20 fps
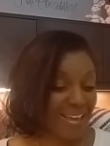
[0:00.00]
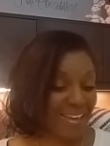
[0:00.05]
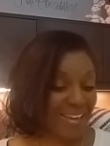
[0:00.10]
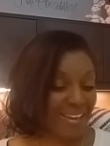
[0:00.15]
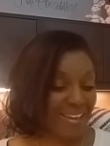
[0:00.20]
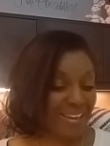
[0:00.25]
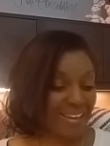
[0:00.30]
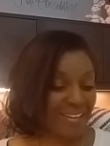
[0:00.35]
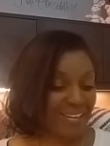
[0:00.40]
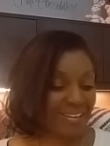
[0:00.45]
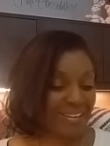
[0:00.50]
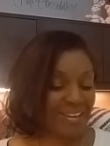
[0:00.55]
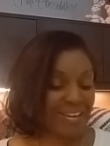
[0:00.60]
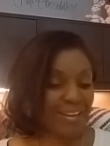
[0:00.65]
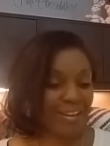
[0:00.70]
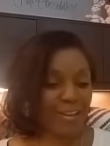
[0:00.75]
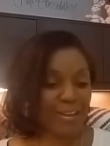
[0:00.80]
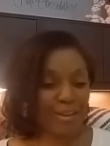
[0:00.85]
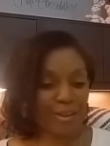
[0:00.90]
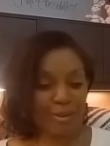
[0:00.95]
And
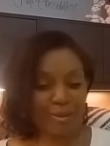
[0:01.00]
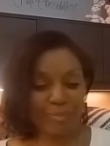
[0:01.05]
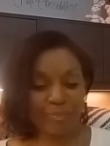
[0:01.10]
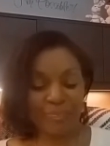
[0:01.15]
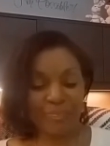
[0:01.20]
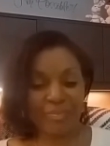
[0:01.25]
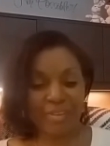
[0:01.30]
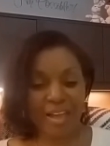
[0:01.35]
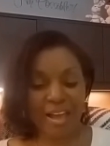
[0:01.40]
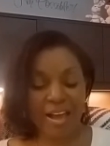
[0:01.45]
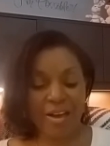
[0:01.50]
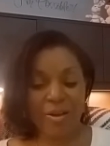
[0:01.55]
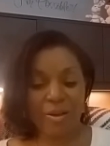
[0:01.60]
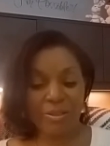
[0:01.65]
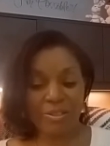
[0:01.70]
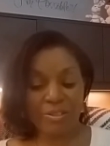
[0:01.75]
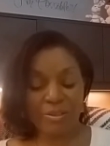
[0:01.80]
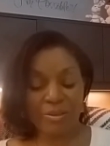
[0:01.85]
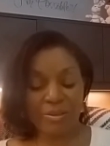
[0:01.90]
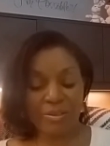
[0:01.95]
I
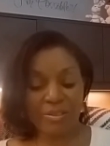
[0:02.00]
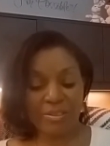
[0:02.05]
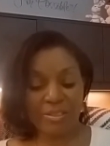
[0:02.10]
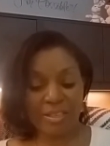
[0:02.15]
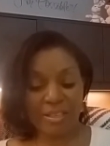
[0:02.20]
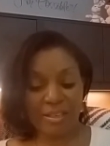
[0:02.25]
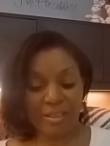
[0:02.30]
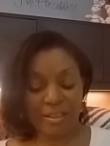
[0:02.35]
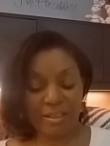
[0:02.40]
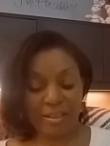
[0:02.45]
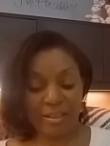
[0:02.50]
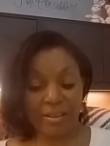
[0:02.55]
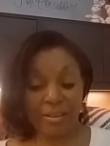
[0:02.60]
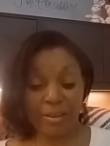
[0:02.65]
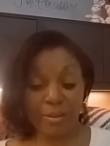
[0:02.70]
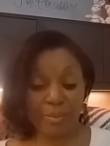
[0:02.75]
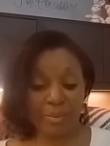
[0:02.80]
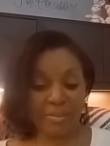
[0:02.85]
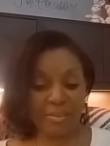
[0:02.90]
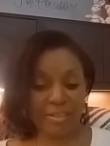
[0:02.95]
also said, I think a
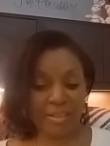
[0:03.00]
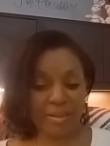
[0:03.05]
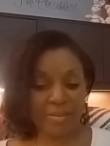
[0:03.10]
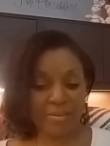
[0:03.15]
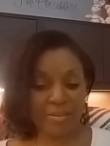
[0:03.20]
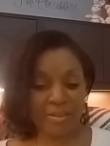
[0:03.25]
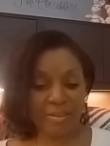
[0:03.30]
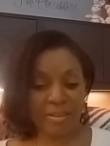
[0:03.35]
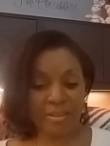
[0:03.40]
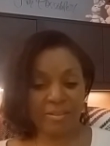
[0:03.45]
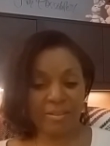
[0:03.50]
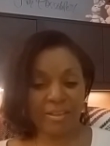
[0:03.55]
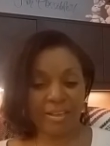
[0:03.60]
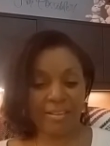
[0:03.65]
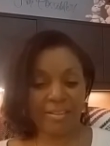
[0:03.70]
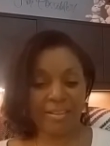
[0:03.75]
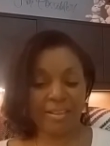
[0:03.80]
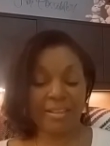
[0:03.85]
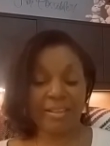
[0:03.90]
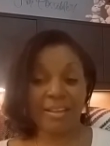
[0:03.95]
couple of times, that they look
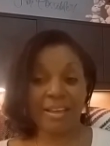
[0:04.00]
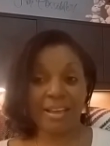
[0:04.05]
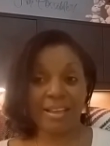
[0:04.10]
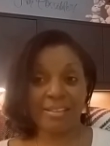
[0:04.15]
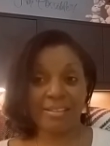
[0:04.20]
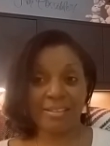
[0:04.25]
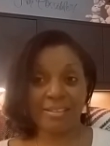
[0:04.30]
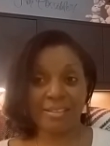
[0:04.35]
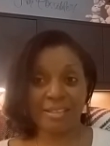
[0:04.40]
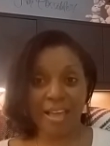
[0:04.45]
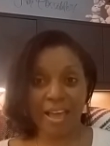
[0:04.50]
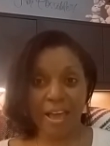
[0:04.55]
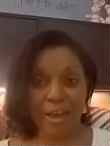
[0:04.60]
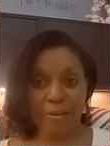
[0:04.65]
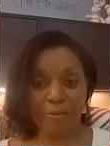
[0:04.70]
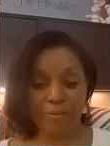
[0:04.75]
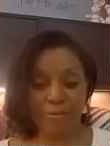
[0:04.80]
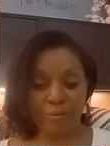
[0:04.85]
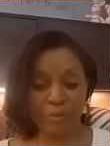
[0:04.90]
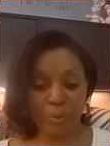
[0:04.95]
at the glass as
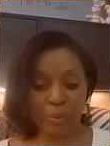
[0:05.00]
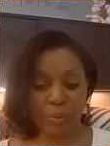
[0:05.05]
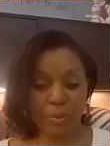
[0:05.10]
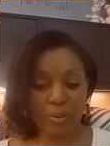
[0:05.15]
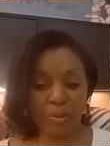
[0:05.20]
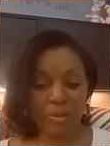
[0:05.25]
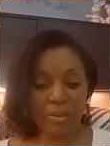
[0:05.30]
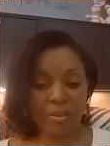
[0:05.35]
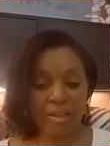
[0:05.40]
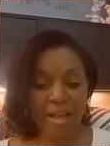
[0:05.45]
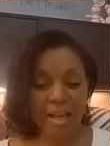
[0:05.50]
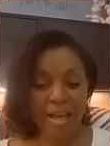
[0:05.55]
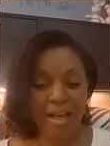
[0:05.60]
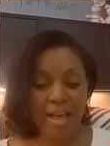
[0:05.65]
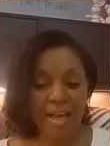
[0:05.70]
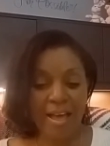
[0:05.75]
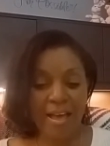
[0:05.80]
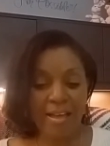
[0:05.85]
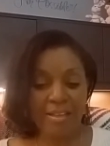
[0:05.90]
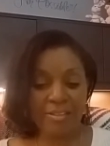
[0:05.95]
half full.
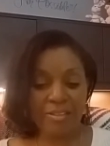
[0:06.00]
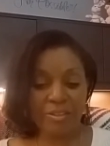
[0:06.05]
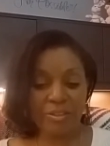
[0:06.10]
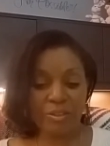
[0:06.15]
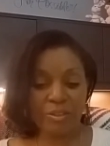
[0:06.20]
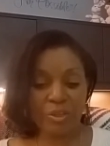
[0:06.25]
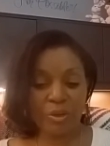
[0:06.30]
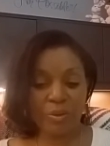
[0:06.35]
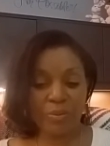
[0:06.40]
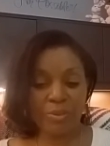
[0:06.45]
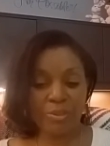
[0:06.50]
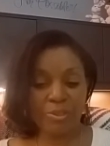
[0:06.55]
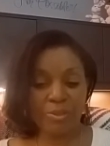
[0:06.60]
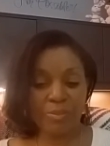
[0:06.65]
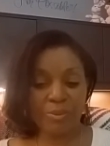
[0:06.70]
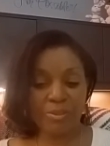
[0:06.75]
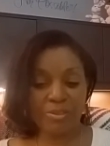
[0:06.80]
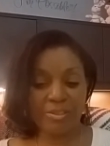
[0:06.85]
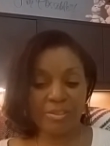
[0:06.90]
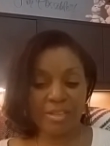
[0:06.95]
As an adult, this
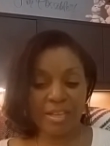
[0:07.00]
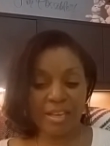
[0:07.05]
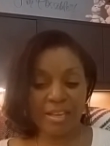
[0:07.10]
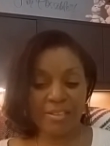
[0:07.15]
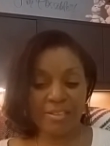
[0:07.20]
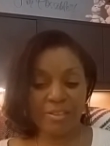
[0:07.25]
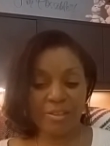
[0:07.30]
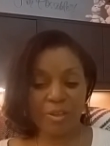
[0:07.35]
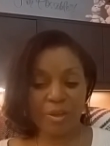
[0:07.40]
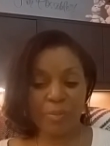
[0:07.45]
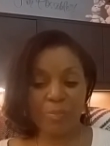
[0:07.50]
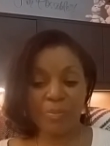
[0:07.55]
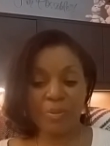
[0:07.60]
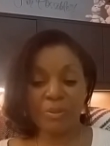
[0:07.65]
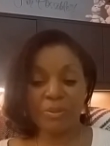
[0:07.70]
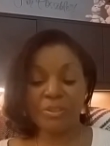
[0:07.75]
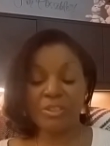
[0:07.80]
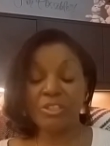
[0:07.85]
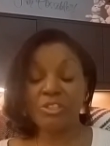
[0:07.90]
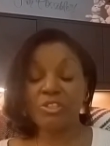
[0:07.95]
person has the
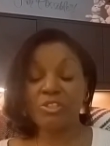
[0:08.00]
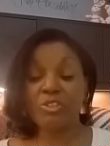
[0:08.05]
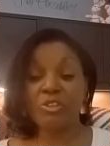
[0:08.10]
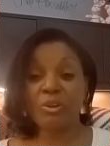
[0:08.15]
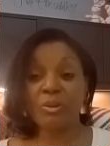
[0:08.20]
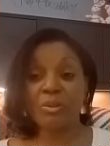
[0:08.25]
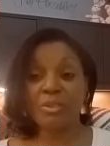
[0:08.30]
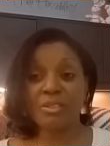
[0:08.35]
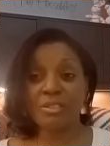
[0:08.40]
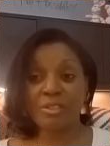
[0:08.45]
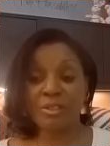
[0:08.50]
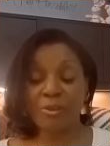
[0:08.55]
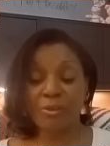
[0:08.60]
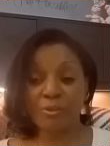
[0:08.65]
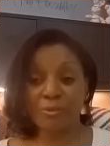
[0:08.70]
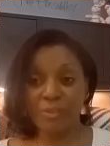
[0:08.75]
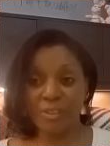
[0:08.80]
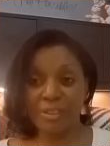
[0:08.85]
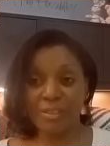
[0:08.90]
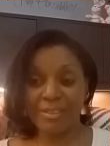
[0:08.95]
ability to notice their
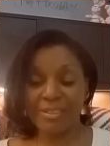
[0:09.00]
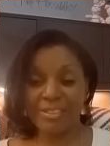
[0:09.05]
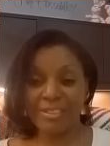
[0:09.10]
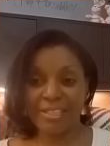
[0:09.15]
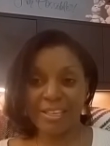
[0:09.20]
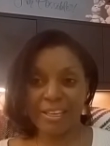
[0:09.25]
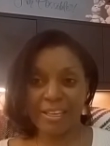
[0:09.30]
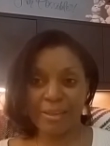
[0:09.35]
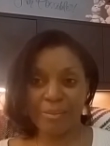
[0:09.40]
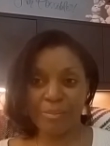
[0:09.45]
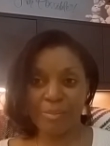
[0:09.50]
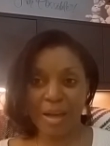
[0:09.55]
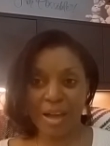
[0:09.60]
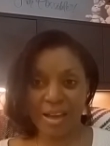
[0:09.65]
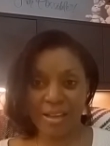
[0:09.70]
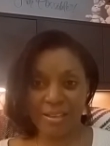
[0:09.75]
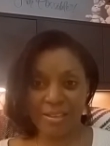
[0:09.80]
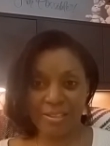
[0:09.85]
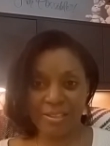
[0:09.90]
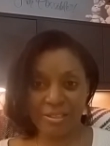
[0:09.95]
feelings and
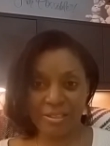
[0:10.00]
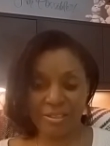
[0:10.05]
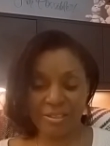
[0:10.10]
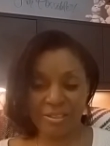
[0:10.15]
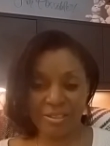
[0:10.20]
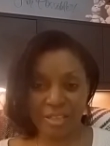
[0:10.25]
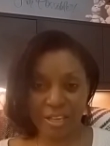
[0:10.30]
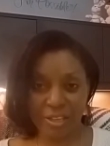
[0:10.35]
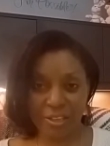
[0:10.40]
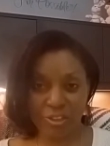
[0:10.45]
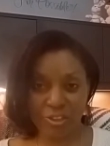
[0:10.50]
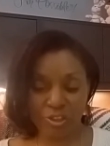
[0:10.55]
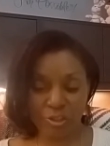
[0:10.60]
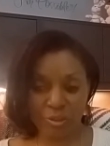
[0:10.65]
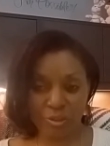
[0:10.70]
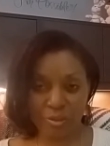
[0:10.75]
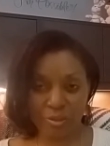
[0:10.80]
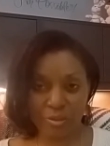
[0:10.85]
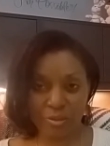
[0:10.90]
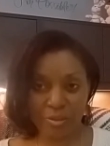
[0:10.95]
body
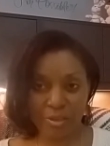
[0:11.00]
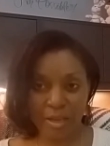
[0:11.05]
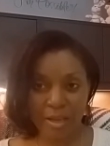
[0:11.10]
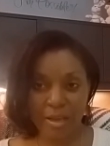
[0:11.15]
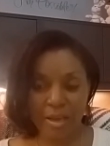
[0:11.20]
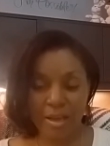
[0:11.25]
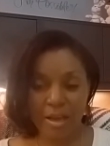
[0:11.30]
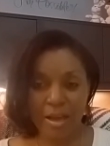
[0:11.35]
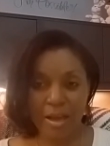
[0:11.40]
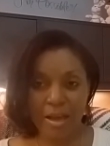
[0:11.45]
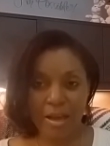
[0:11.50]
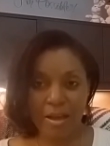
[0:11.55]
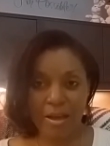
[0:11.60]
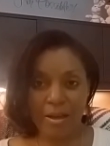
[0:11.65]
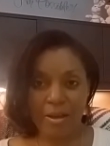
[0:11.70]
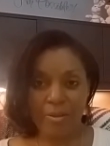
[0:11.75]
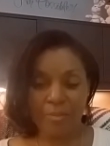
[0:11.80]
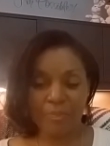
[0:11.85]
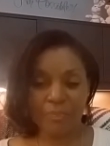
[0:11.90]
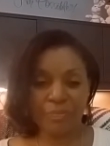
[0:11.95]
sensations.
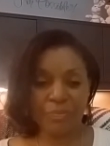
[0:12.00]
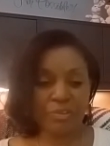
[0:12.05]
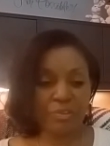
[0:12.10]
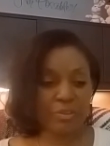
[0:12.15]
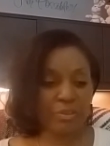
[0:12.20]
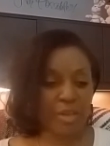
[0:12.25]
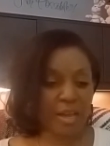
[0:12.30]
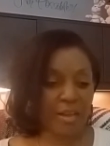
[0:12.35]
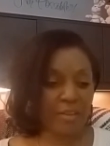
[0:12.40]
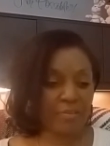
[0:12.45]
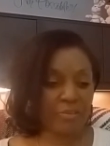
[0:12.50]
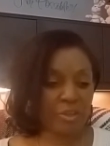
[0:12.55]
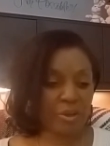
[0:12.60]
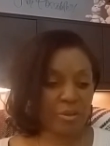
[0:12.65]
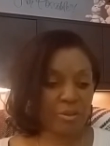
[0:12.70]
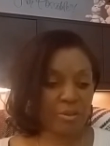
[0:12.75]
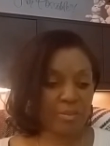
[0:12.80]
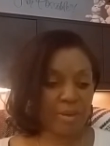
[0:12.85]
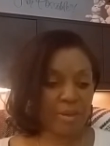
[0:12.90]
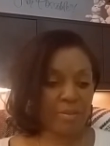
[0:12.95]
I've
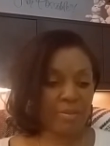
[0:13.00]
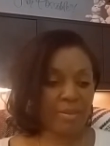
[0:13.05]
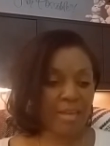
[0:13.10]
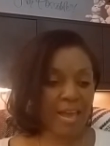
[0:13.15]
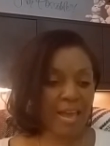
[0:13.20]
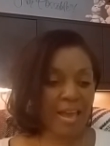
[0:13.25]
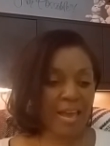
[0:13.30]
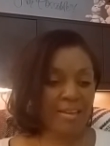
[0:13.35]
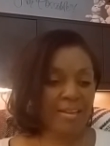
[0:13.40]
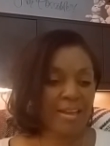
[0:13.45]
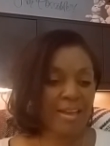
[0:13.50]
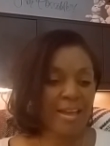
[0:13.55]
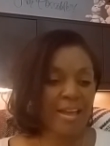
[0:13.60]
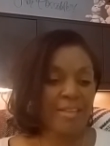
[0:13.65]
talked about that.